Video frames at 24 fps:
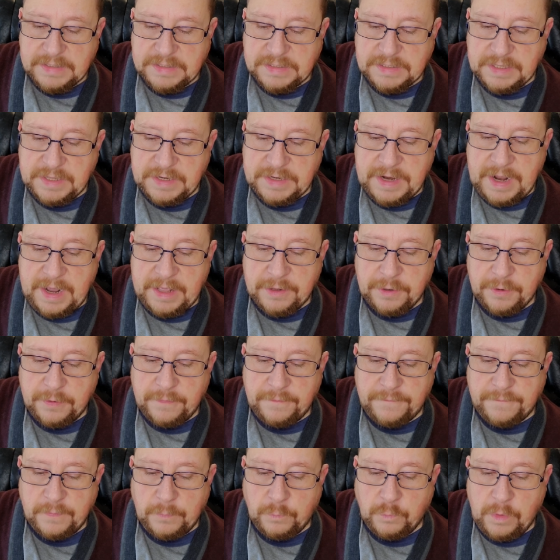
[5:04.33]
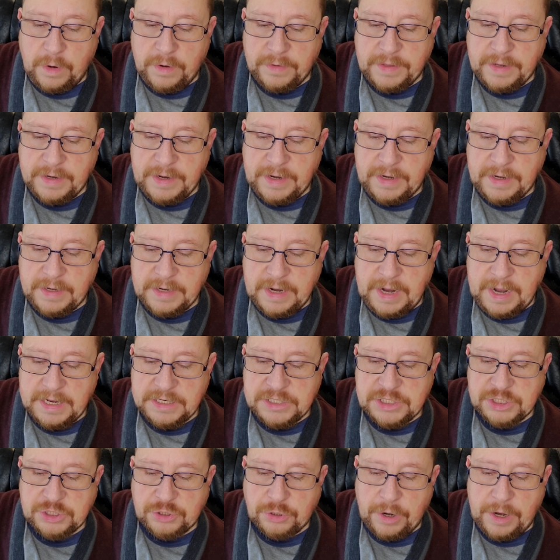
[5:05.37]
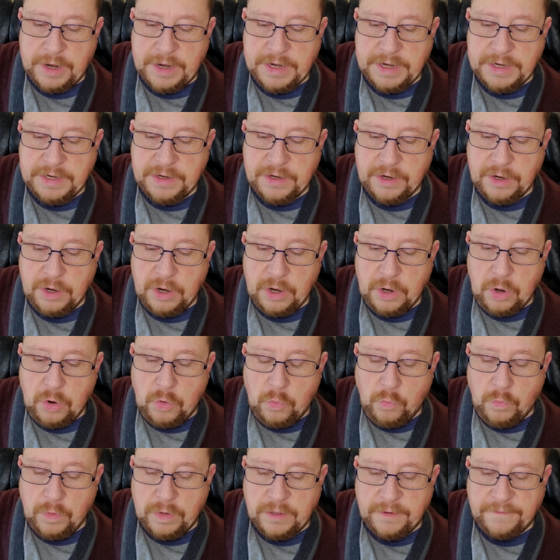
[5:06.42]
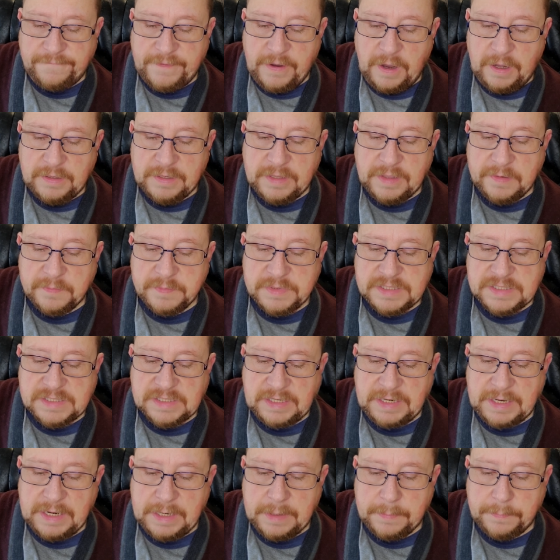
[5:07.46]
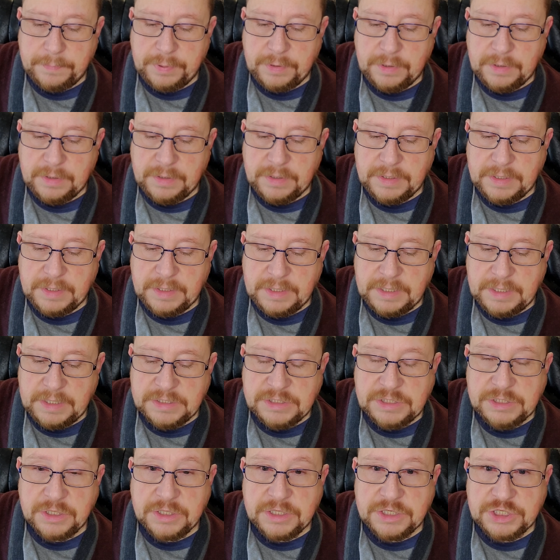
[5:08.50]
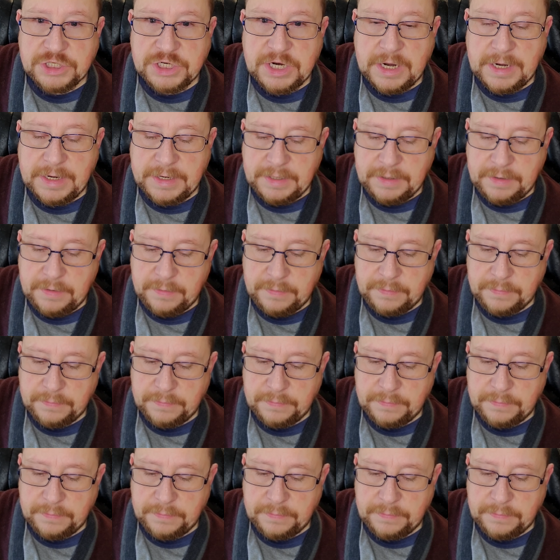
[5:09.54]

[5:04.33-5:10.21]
to the nether from where they had strayed, when the veil let them slip into the shade